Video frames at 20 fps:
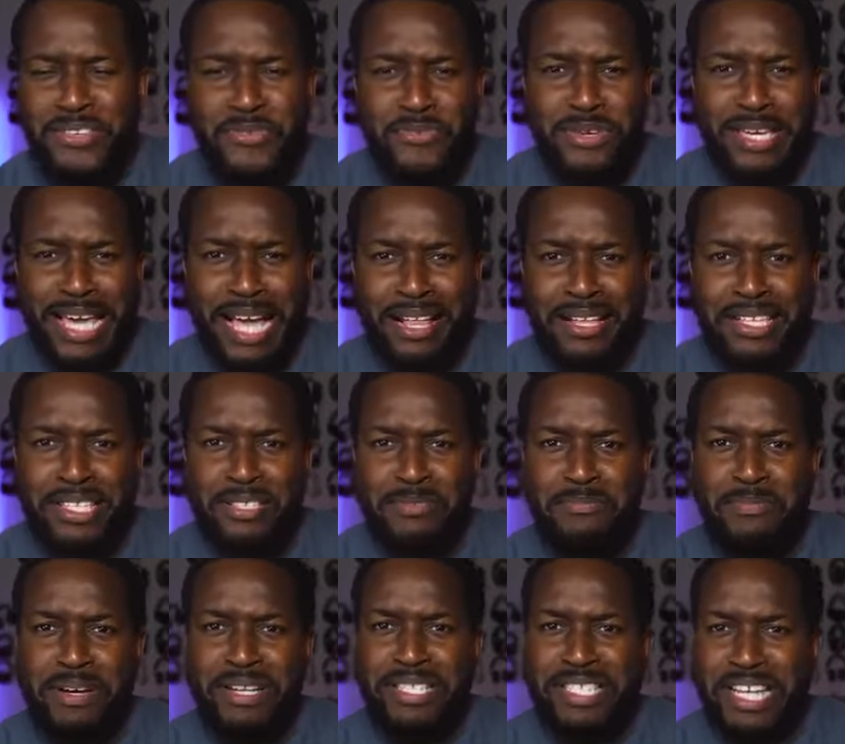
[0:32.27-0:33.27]
new Galaxy
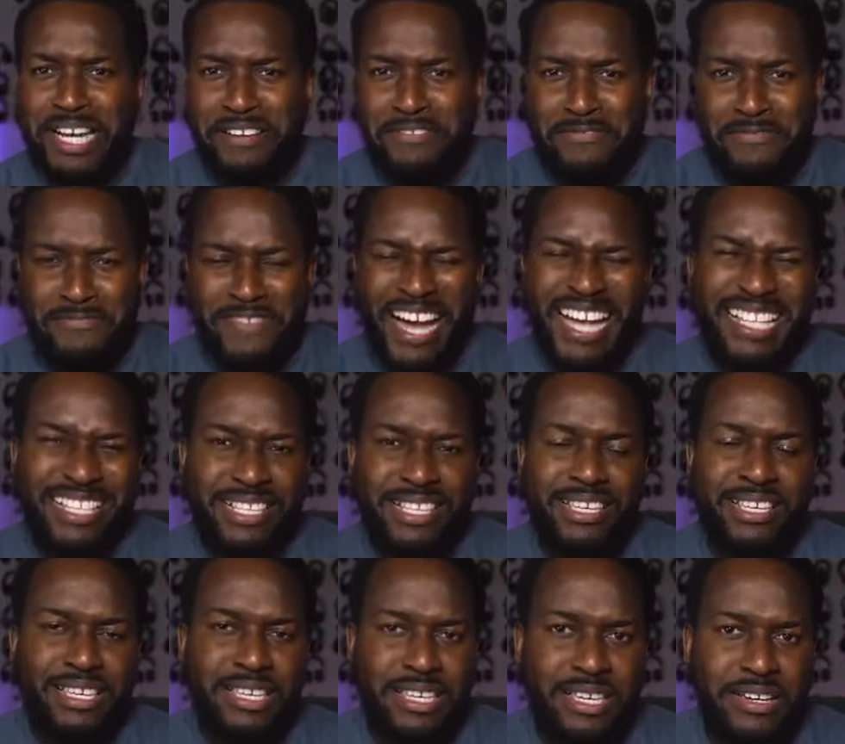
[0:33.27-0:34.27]
Buds are
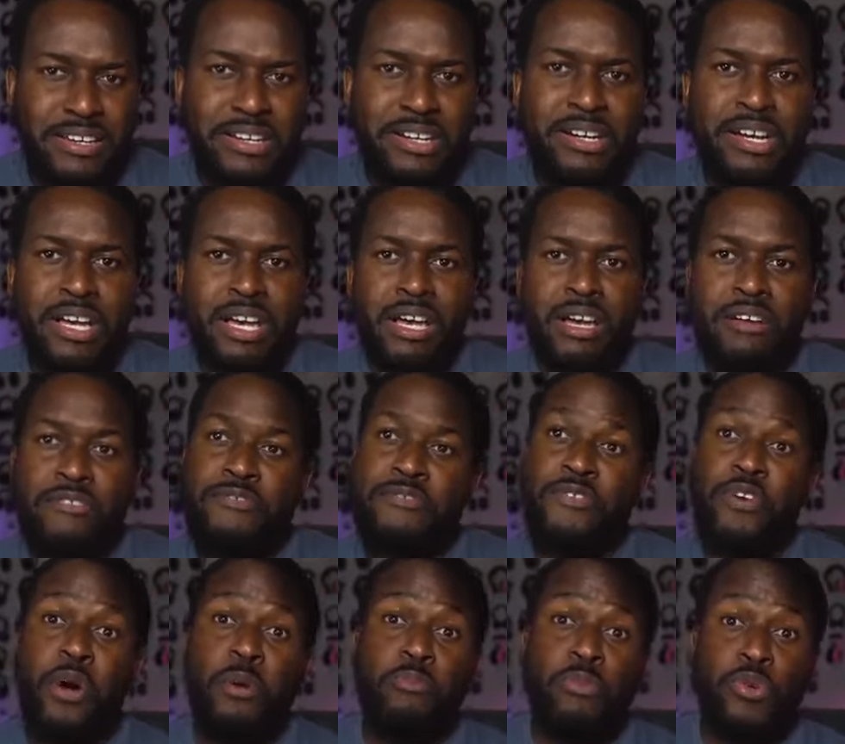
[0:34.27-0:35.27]
finally here
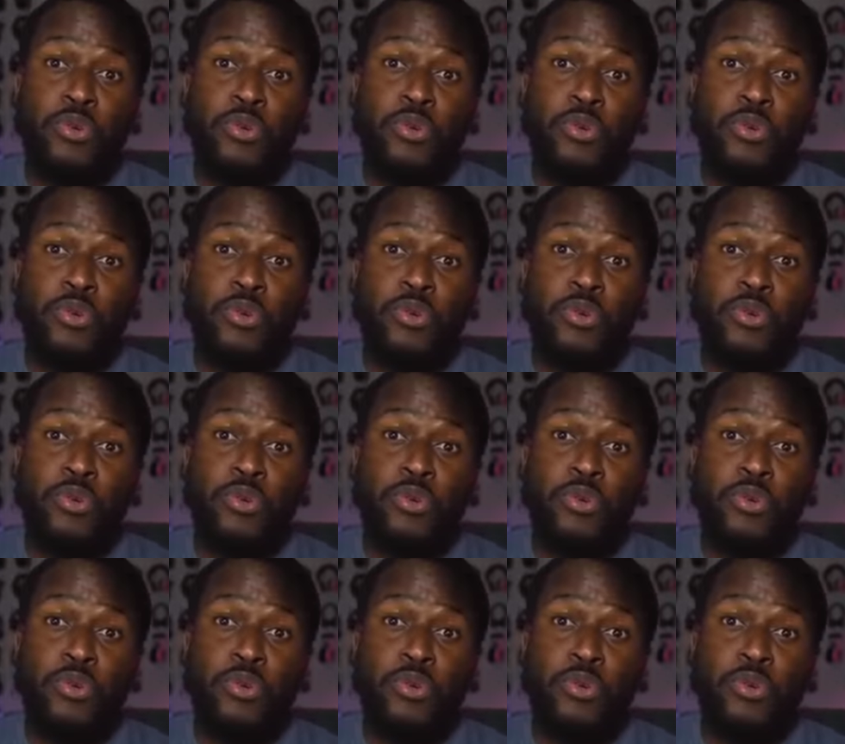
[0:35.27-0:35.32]
from